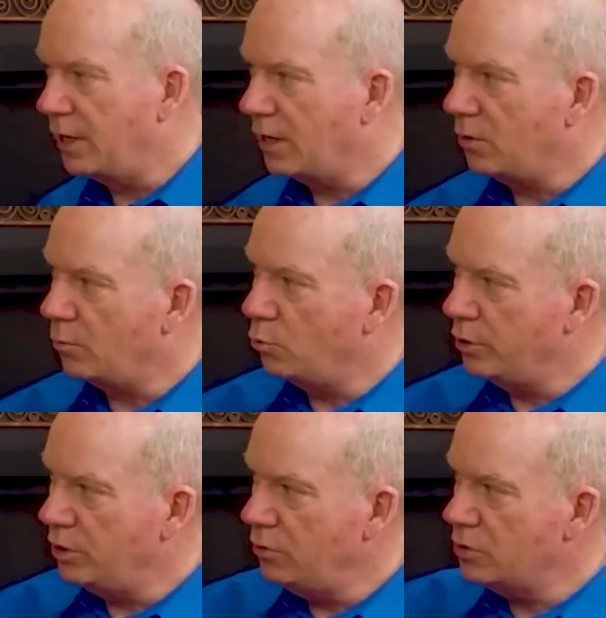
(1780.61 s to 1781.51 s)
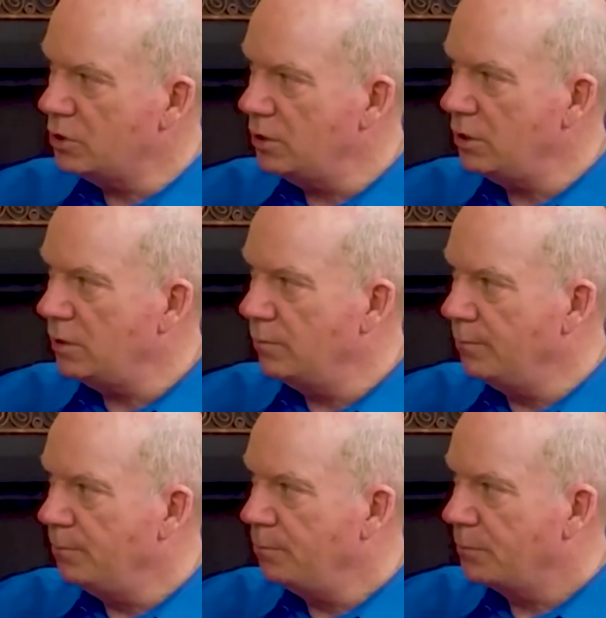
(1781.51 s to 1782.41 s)
Now, when you see
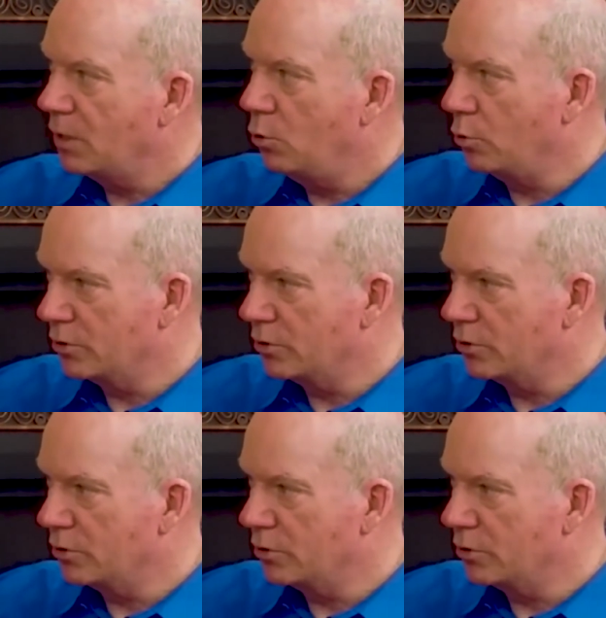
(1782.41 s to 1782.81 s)
or